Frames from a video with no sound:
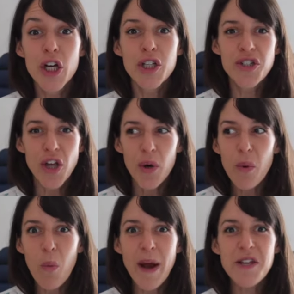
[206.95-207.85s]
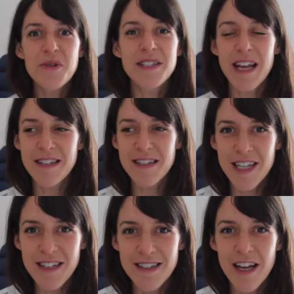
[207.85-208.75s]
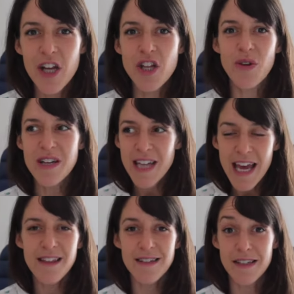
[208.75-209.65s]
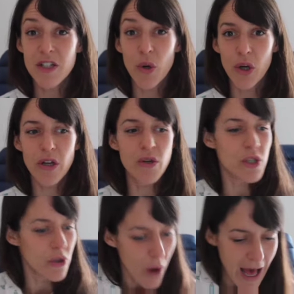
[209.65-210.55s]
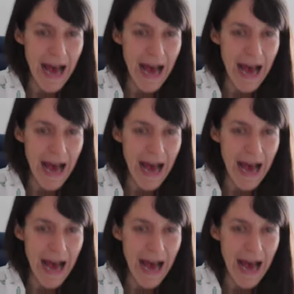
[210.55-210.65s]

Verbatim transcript: So when you sense this, you can take this as your cue to